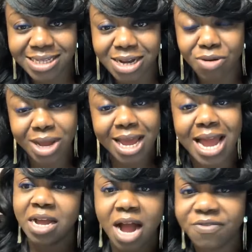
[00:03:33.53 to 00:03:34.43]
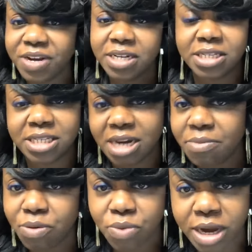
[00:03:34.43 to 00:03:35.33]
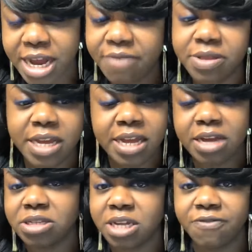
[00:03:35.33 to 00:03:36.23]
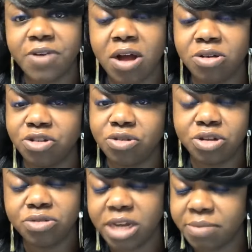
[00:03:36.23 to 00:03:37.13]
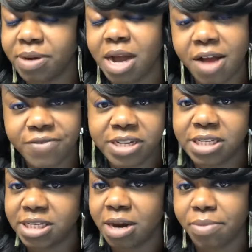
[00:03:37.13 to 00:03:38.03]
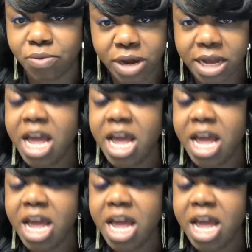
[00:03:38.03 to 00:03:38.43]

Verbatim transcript: Okay, confidence is number one. Everything else can fall you, you need, but confidence is number one